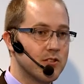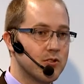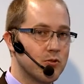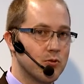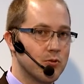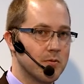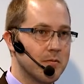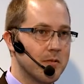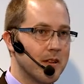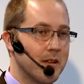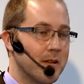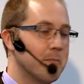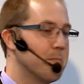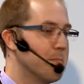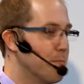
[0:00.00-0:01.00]
to
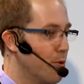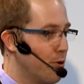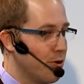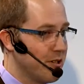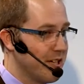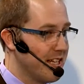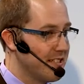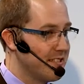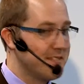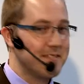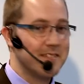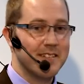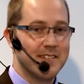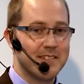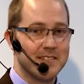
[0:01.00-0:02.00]
burn it.
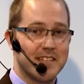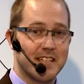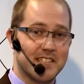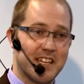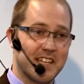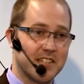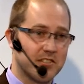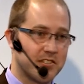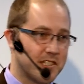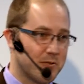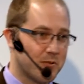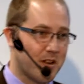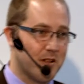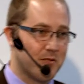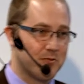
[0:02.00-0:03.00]
That's energy
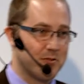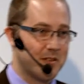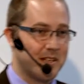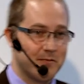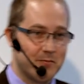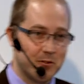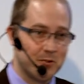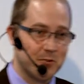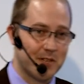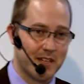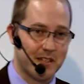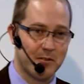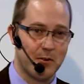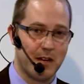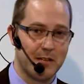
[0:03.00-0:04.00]
recovery. If we do
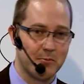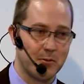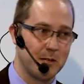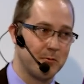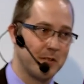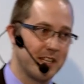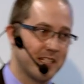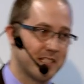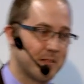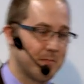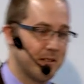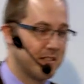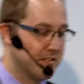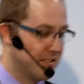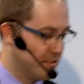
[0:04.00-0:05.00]
that the right way, we get some
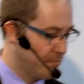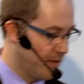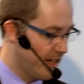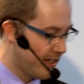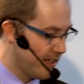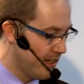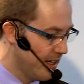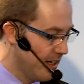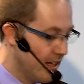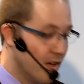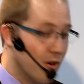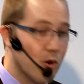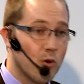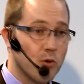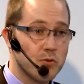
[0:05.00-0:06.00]
energy back.
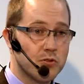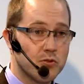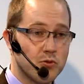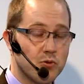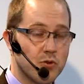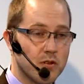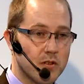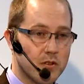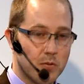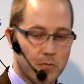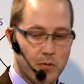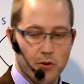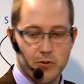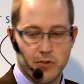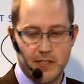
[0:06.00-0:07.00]
Or to
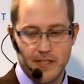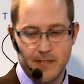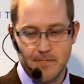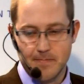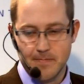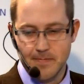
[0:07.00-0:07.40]
compost it.